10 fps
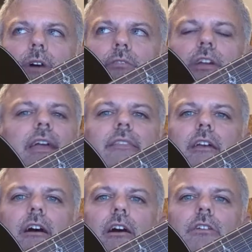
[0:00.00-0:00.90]
forget the
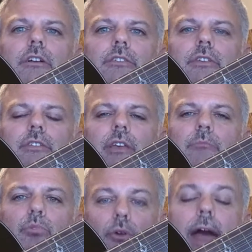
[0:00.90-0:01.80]
color, it's a
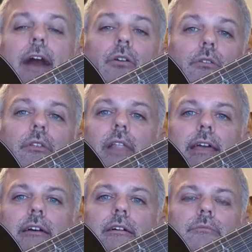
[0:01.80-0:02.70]
brown,
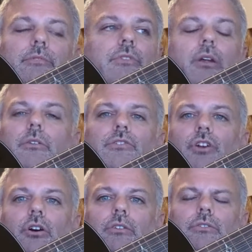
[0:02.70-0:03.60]
like a
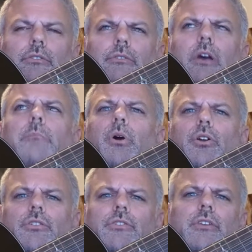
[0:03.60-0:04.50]

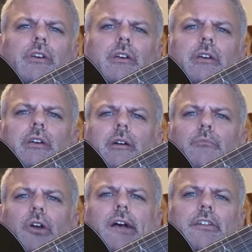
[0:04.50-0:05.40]
sunburst
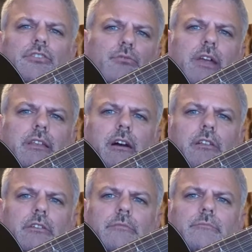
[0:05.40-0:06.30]
brownish red
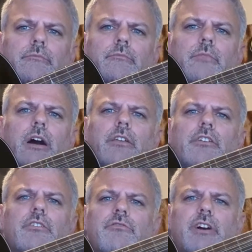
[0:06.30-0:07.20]
color. You
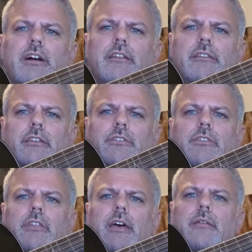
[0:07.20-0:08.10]
can find next
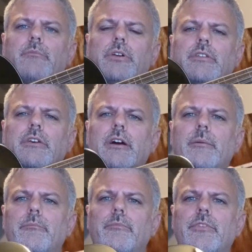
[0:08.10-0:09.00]
to that, but
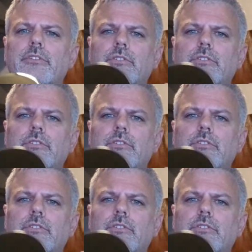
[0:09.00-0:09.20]
this